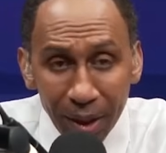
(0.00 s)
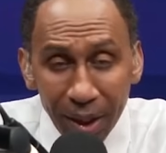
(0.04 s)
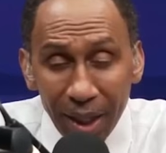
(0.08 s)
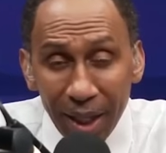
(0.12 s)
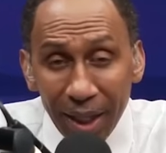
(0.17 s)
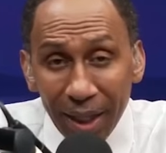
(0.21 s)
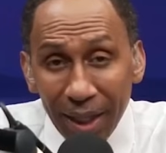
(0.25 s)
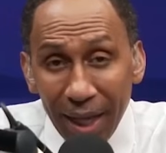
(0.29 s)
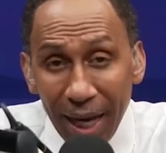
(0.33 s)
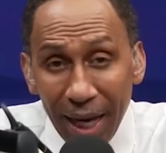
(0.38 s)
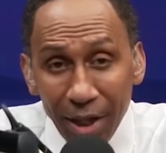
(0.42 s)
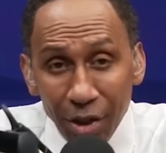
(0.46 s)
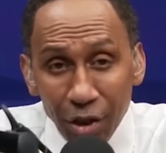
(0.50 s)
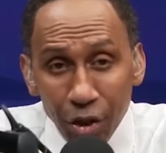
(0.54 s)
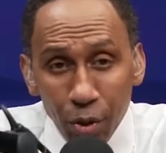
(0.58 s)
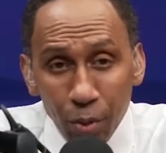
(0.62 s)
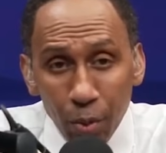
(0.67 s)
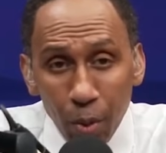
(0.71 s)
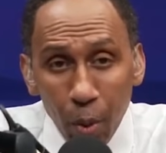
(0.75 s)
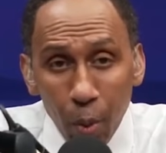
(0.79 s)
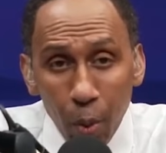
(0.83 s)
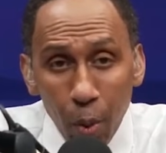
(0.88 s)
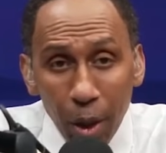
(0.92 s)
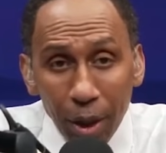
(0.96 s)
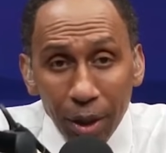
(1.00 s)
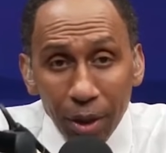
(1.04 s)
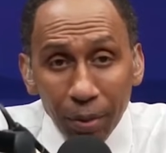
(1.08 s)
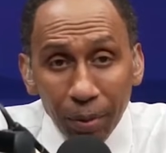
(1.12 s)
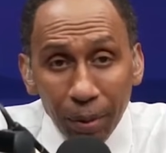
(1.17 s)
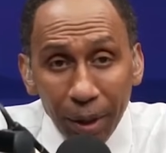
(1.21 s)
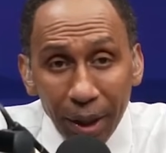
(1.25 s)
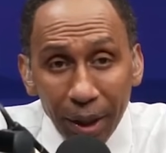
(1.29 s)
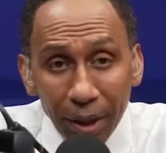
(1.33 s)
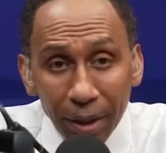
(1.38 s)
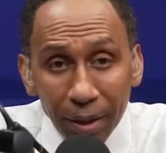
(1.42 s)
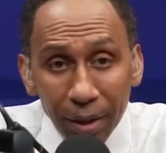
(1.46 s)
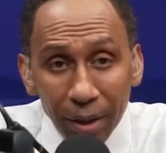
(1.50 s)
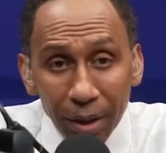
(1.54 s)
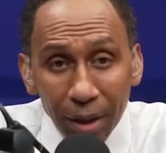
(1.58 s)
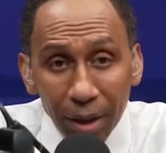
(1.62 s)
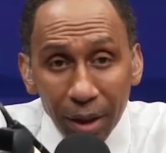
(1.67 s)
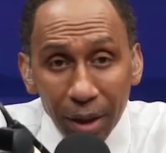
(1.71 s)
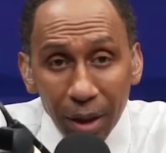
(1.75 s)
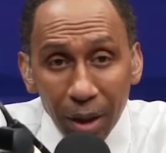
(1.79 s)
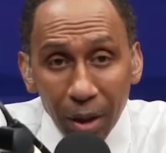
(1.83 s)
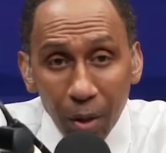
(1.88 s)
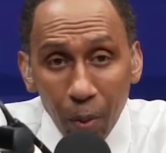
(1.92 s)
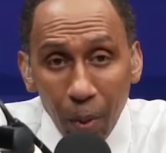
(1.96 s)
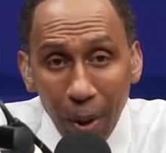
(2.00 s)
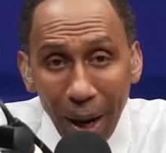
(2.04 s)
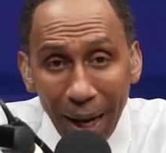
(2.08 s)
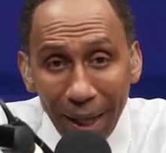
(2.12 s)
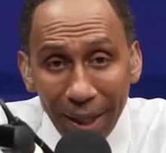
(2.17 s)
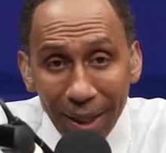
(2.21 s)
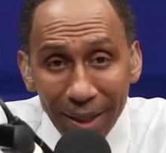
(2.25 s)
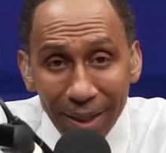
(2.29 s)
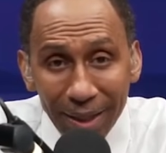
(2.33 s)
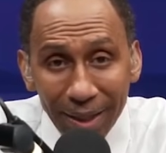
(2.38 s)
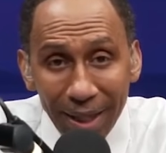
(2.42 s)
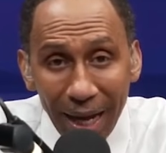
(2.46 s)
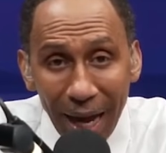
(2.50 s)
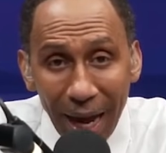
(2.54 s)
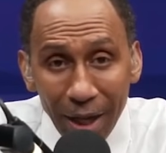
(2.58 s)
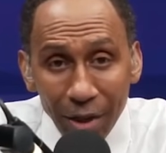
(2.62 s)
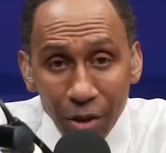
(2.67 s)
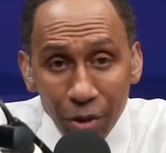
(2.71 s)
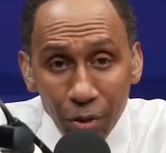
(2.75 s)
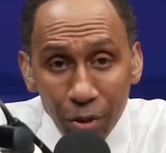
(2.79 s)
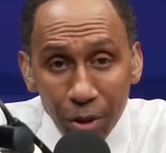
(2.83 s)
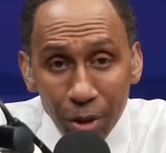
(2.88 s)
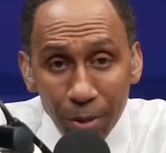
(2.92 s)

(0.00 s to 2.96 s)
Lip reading: In case you were wondering why this statue